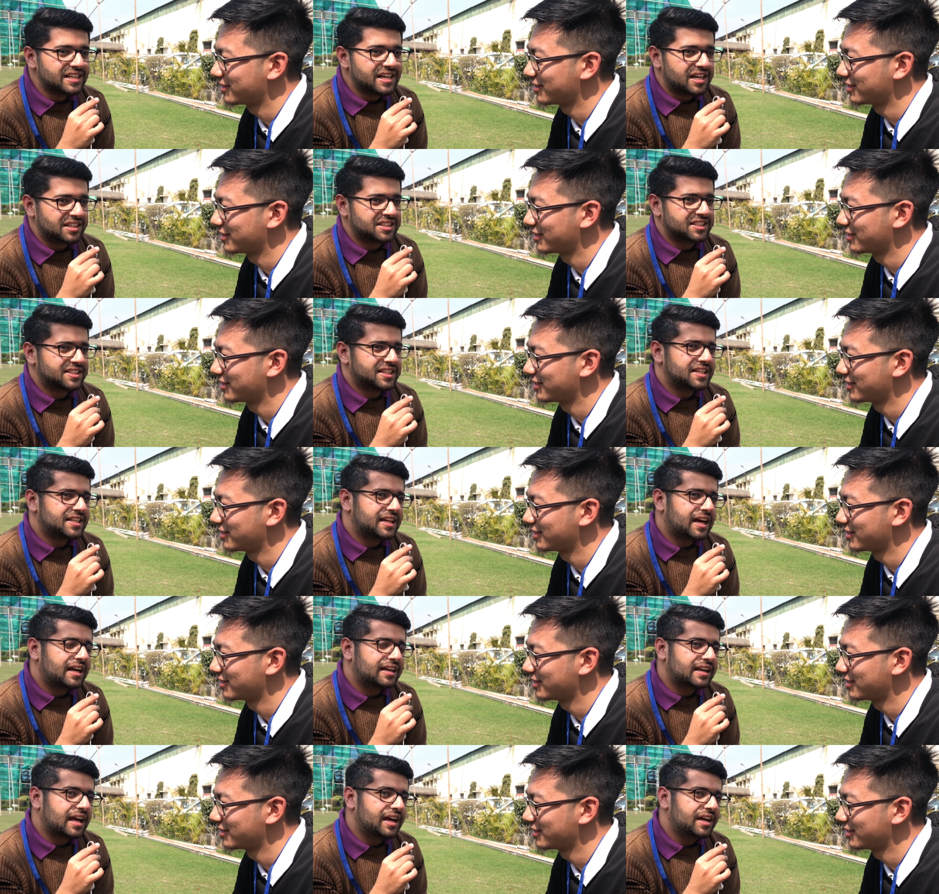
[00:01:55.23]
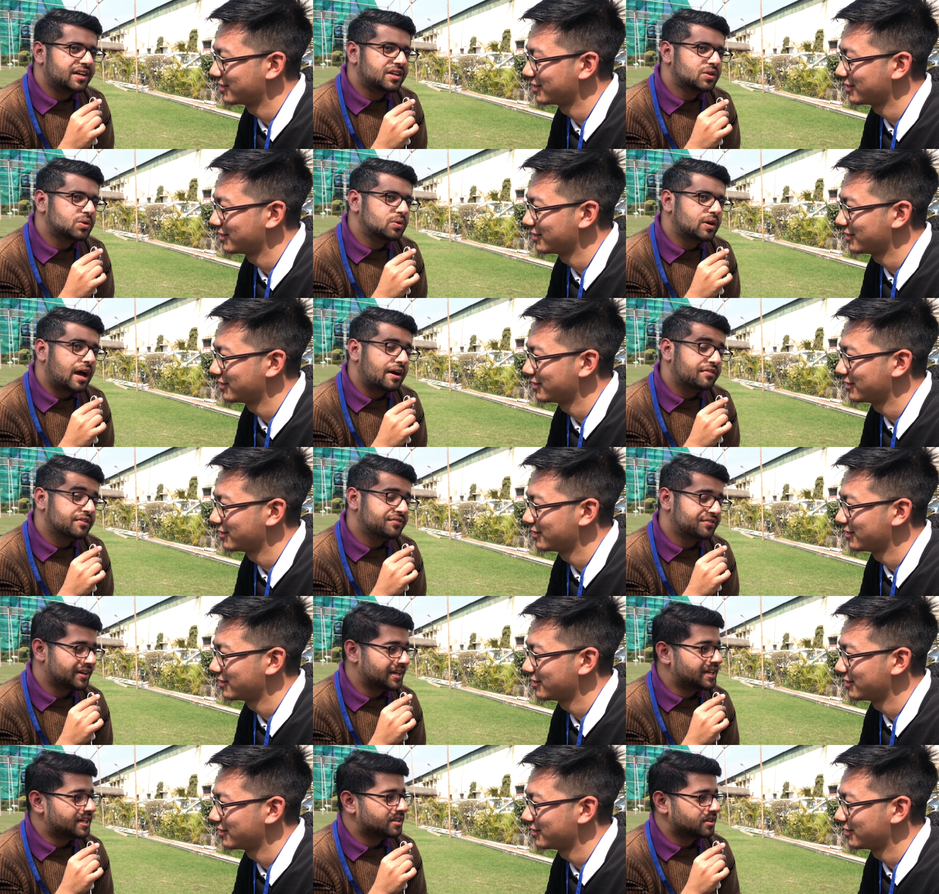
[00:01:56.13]
Speaker 1: other than that, I do have a
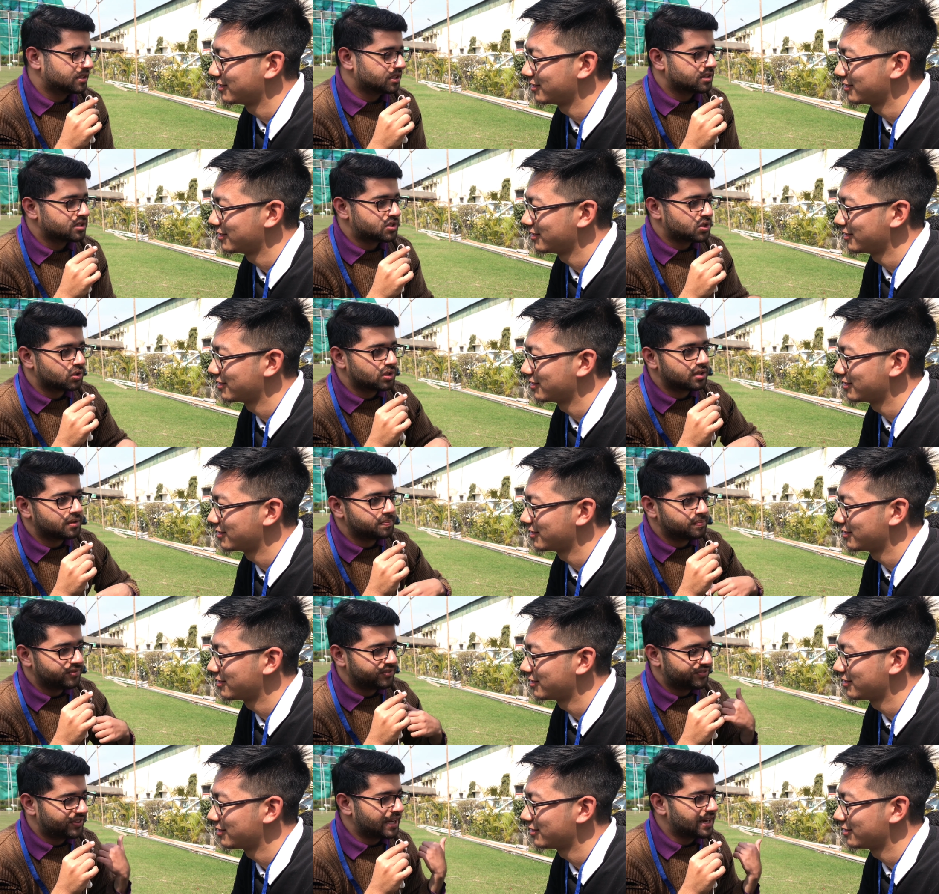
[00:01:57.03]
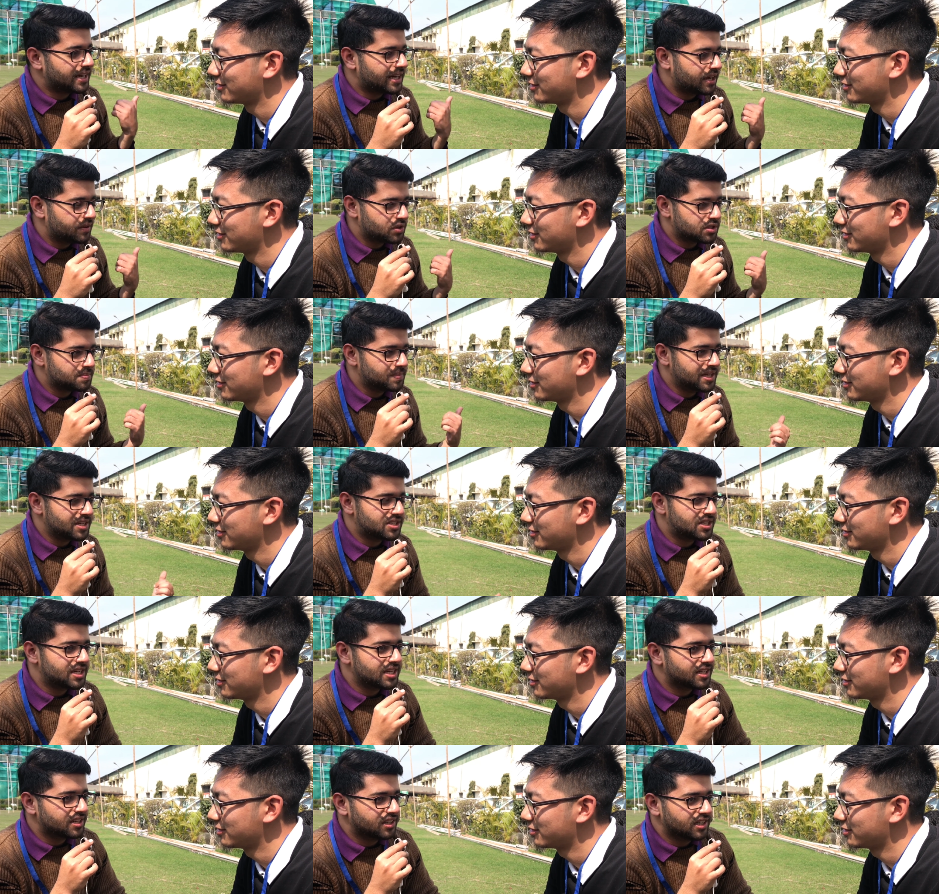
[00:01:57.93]
friend. Uh, so the friend I was
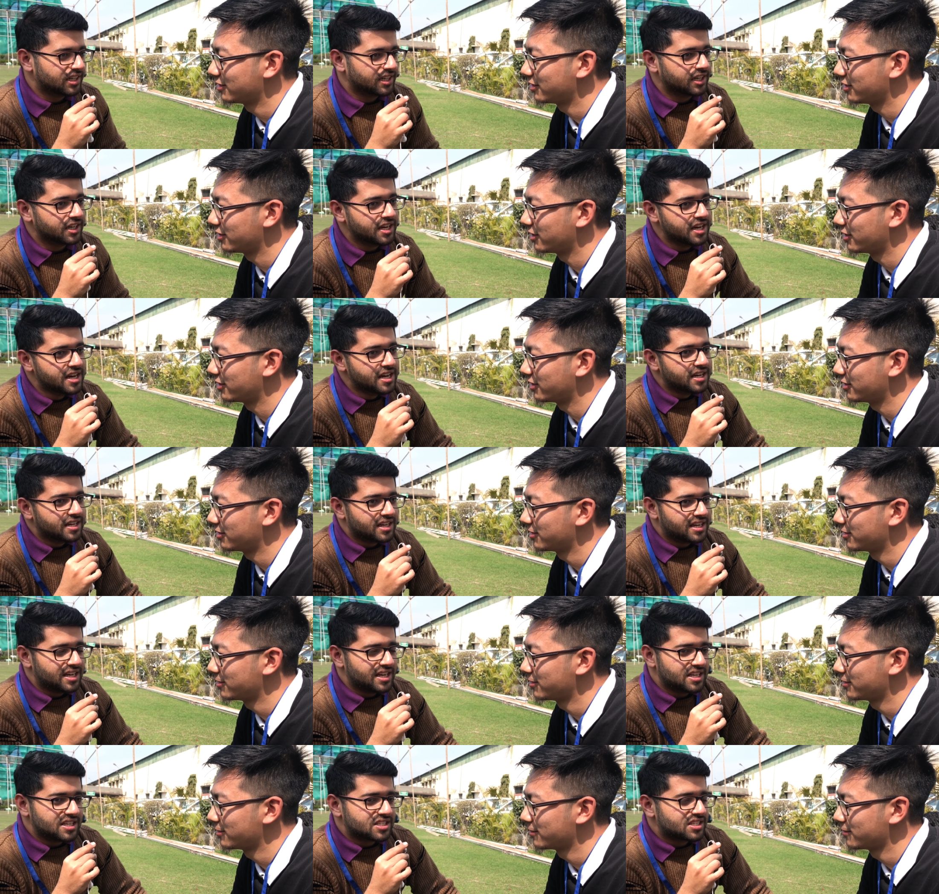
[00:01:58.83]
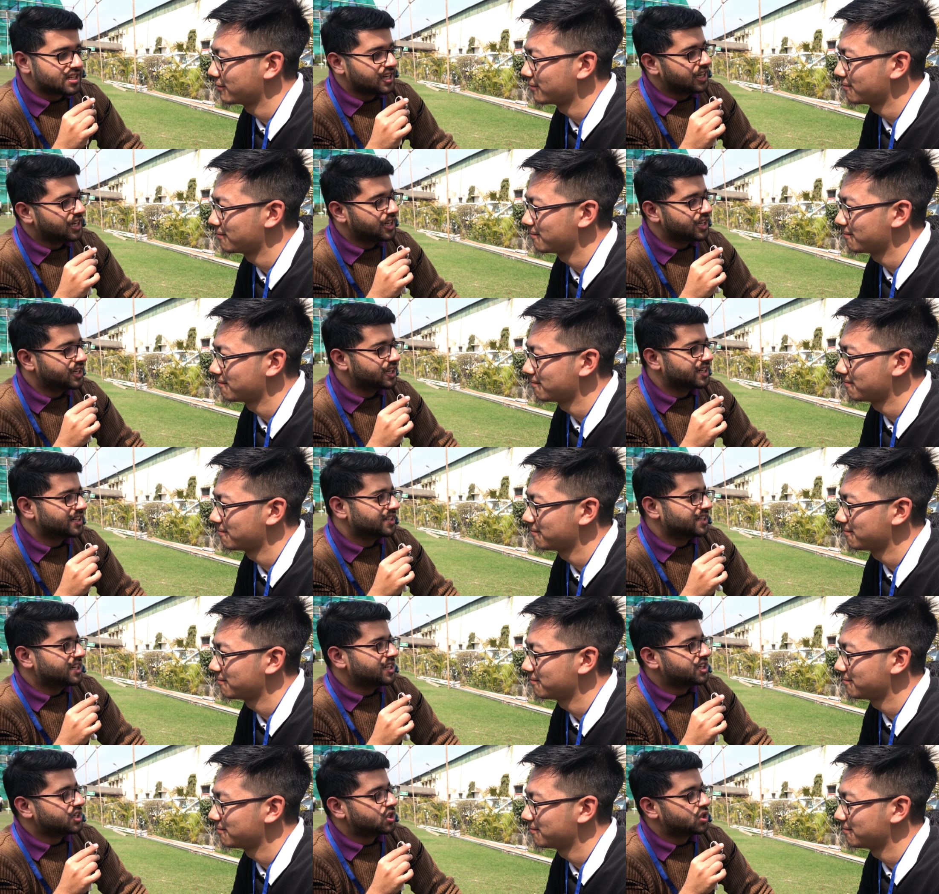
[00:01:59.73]
mentioning earlier, he is really
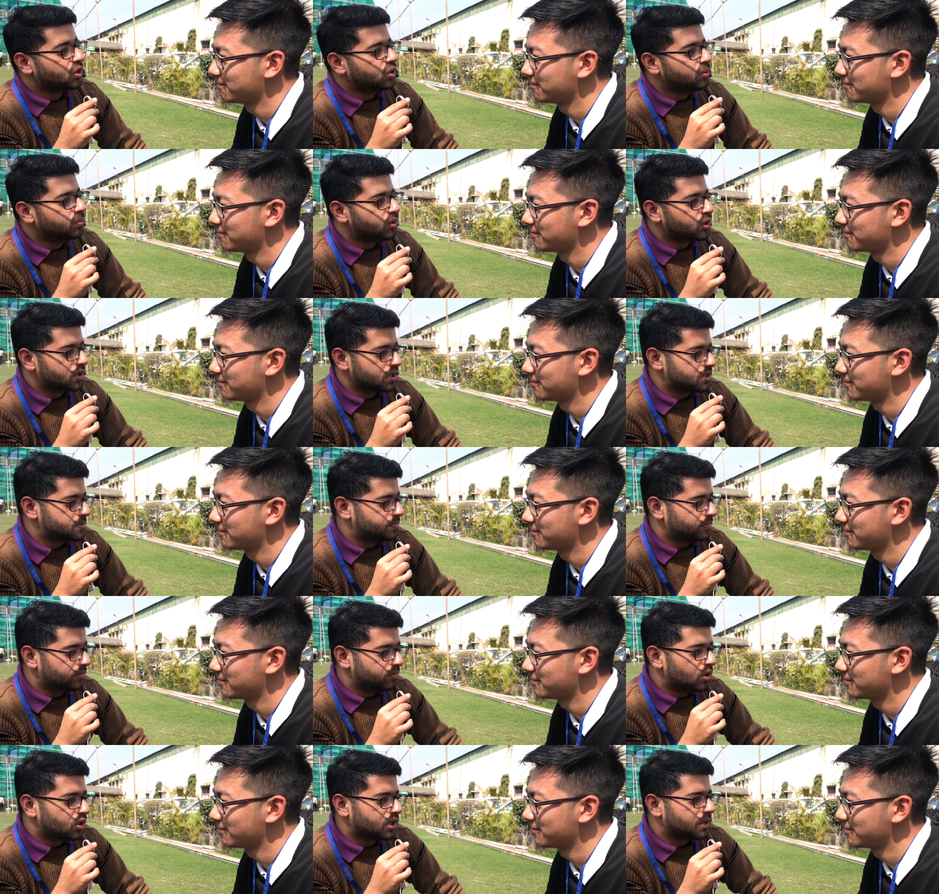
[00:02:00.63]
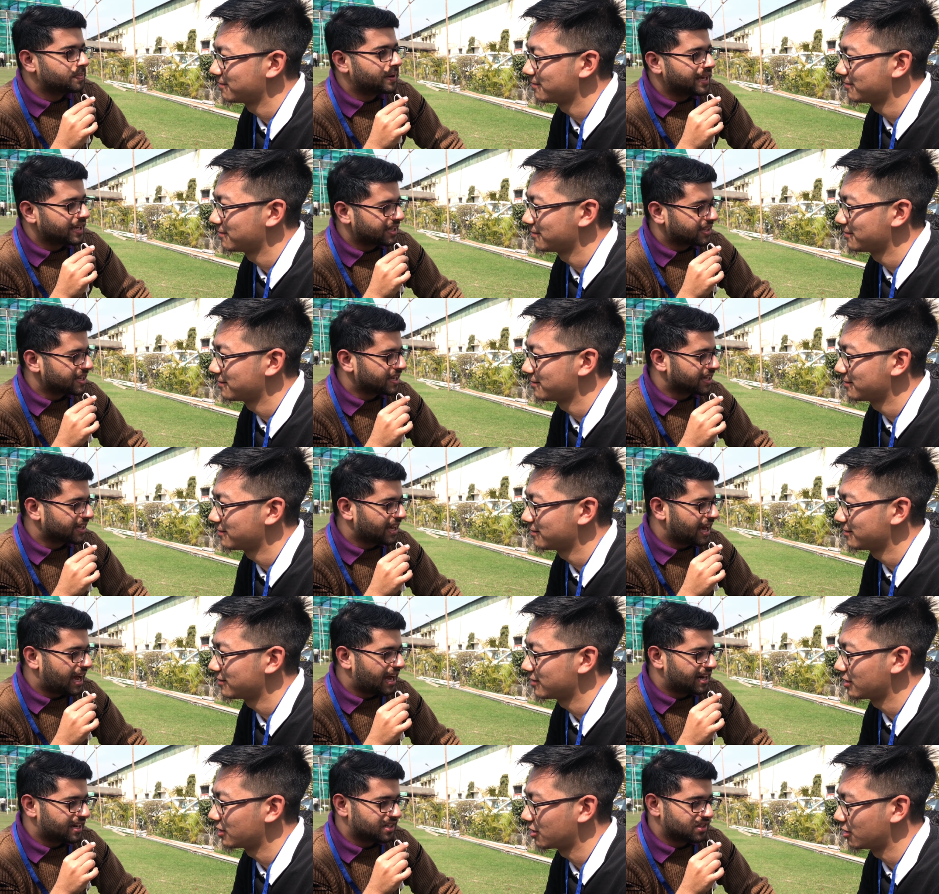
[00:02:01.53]
into motor motorbiking,
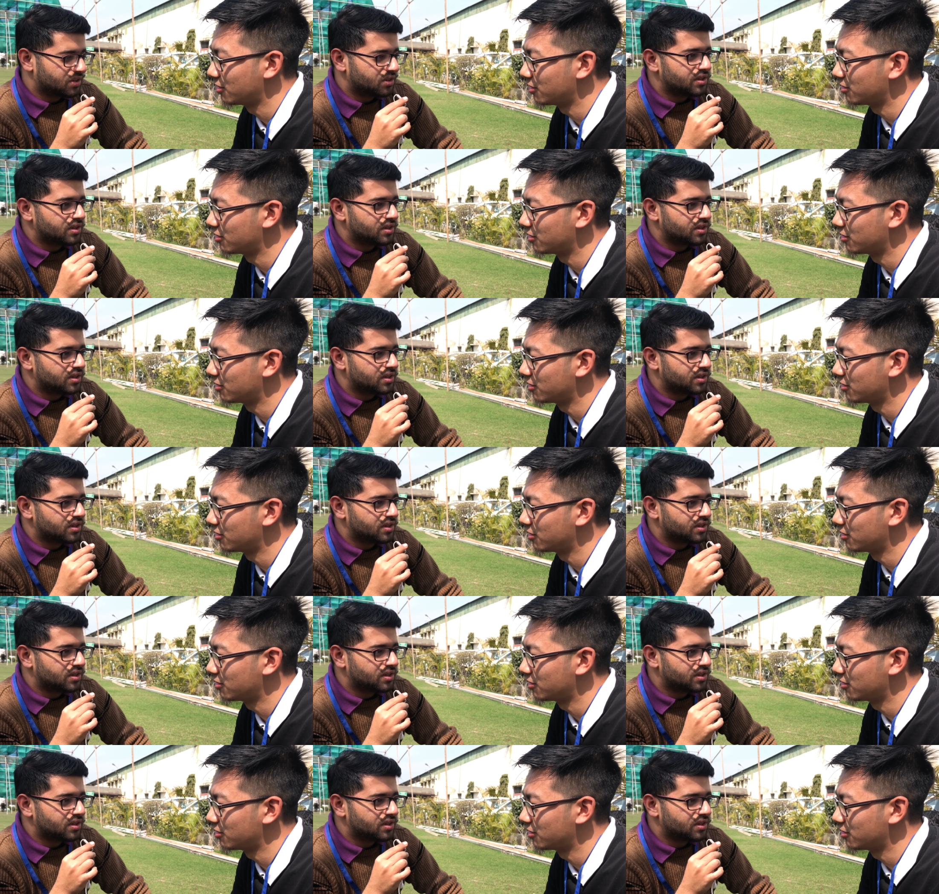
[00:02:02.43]
and you